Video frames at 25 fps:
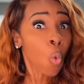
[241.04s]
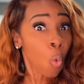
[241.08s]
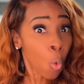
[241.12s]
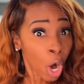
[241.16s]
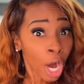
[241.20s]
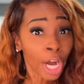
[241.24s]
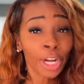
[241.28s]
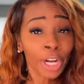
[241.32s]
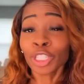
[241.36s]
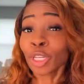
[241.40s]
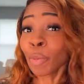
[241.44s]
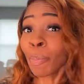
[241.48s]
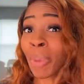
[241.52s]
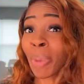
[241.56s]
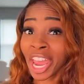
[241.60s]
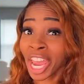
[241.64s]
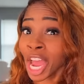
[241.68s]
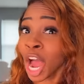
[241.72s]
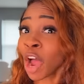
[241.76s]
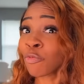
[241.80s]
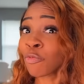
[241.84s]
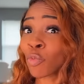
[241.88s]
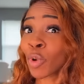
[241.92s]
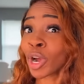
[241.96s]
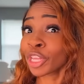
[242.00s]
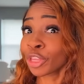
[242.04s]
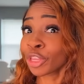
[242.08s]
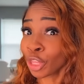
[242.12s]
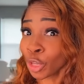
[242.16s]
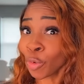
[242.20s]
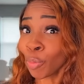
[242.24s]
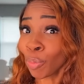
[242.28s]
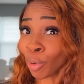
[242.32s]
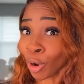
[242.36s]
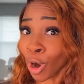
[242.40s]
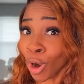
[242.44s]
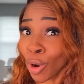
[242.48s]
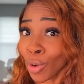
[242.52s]
Work to pay off what
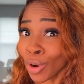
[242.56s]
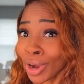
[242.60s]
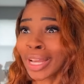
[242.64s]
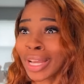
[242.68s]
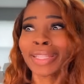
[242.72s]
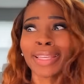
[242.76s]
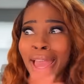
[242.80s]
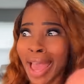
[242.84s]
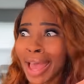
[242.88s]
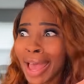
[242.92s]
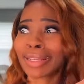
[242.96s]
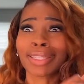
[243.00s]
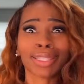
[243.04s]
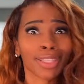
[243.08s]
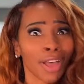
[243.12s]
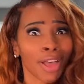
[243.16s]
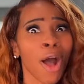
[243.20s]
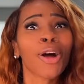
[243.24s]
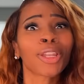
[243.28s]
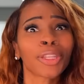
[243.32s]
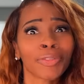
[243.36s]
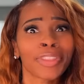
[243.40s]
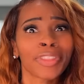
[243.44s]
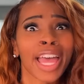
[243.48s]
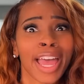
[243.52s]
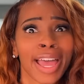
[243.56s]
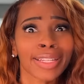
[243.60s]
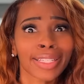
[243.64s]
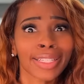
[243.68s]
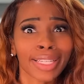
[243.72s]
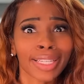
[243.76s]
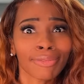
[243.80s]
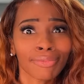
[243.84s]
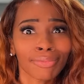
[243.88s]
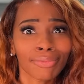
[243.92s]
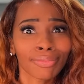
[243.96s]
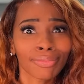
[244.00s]
you broke. Yes, all of that.